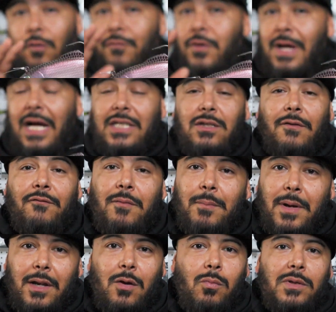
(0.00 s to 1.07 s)
if you guys are
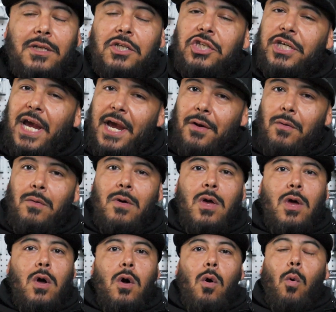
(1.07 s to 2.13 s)
familiar with the channel
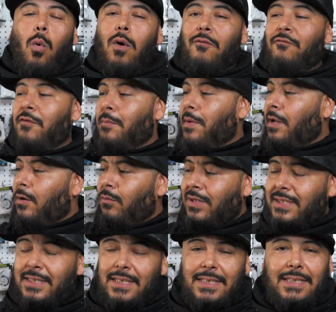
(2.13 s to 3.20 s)
or familiar with
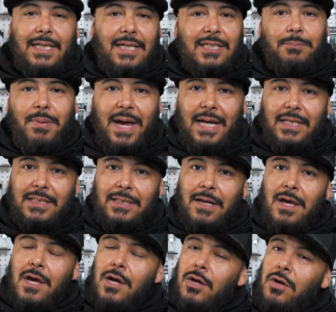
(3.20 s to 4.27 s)
6 cents baits,
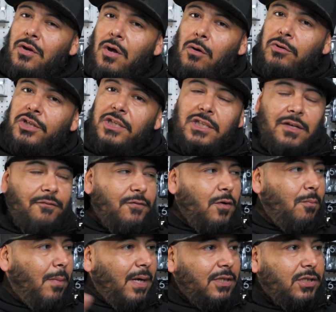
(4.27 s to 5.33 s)
you know just a few
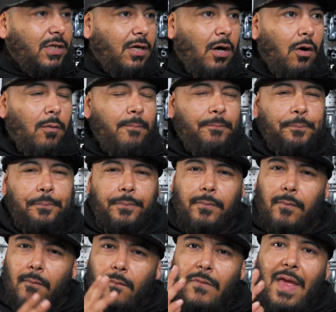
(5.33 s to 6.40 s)
months ago
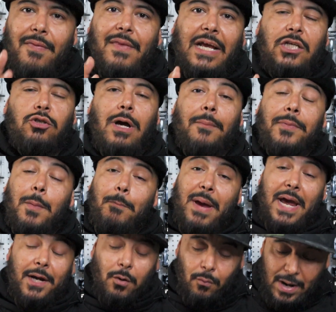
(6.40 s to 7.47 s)
they dropped the
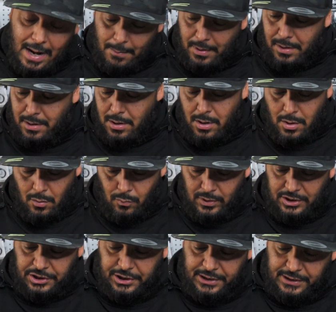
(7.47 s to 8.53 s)
Panorama,
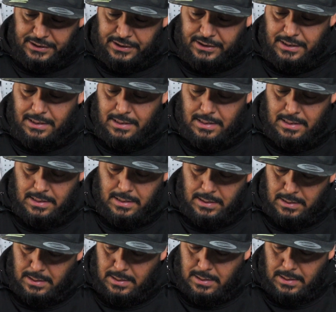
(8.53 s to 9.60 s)
which is
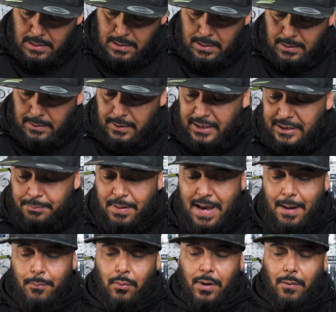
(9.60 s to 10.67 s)
this
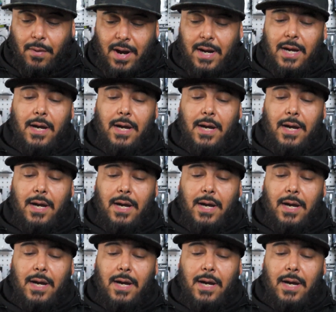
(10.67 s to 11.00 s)
bad boy right